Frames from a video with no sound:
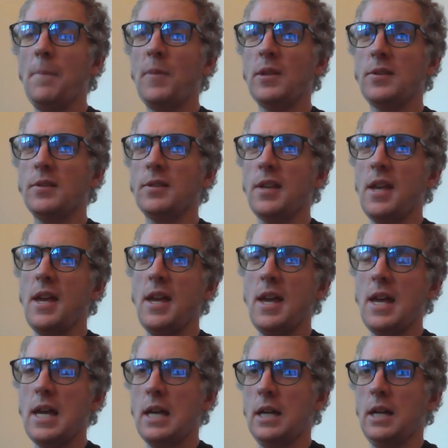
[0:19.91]
This is
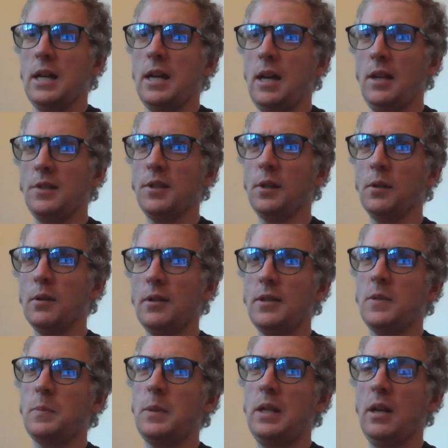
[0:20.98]
a
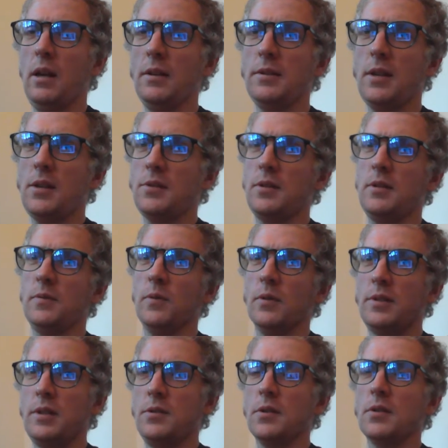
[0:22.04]
asynchronous PL session for
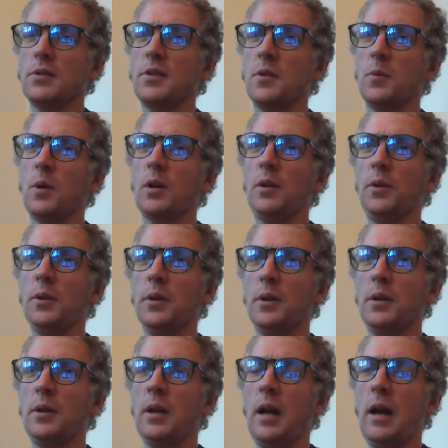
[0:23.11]
teachers that want to
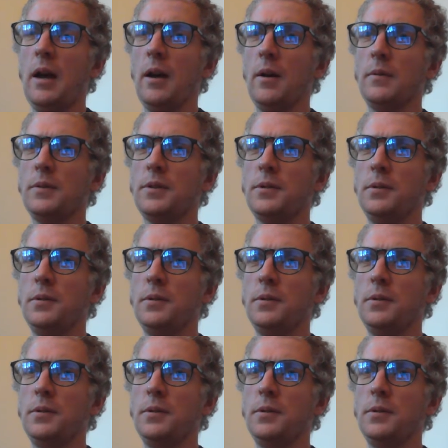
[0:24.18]
learn how